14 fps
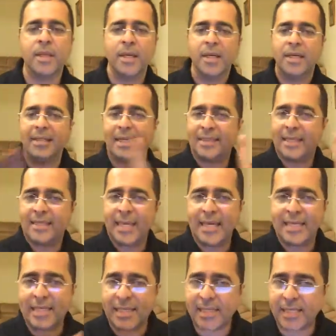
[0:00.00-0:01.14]
That is a
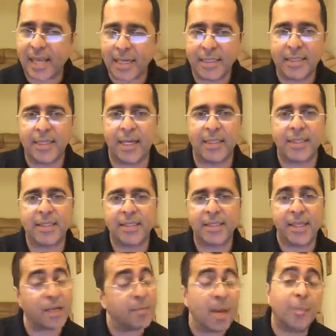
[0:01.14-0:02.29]
sentence. It may be